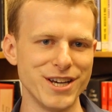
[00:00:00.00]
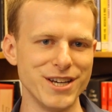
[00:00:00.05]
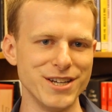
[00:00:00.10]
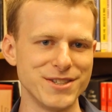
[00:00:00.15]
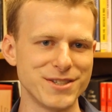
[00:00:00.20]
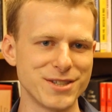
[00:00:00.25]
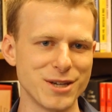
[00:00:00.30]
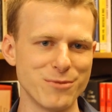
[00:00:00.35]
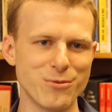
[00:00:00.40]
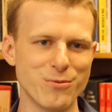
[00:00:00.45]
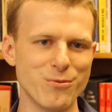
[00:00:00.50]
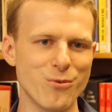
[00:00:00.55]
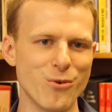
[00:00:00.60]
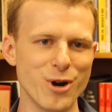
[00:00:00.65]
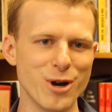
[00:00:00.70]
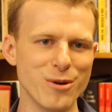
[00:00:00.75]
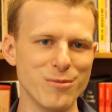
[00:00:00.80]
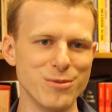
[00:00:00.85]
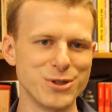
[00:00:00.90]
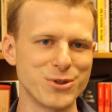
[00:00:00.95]
is
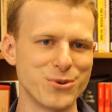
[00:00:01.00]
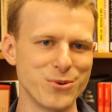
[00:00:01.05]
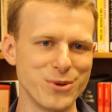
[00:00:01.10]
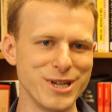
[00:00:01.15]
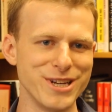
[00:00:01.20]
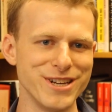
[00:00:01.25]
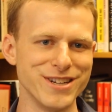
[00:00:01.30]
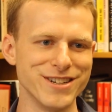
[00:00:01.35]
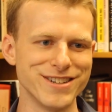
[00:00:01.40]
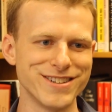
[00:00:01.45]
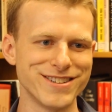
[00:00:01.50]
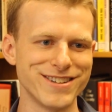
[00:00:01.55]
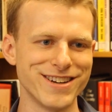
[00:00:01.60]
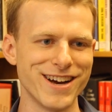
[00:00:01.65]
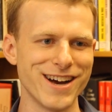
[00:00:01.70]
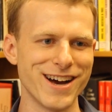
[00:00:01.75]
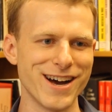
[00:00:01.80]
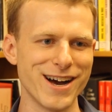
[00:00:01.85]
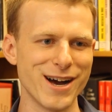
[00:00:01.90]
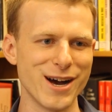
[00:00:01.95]
somewhere between
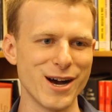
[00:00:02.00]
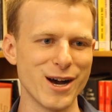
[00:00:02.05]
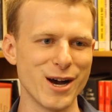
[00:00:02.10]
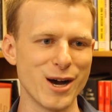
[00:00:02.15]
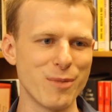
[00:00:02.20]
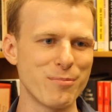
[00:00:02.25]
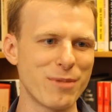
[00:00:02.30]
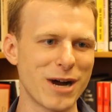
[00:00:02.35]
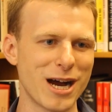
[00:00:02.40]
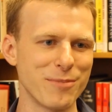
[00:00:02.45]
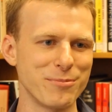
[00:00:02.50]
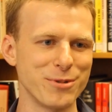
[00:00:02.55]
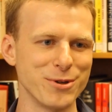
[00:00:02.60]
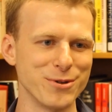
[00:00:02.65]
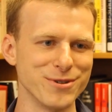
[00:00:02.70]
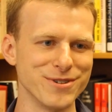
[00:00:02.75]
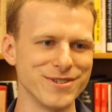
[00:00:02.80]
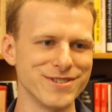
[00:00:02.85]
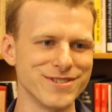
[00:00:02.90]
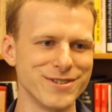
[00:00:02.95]
a
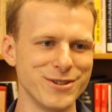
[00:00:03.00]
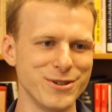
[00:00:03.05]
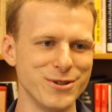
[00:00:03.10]
popular,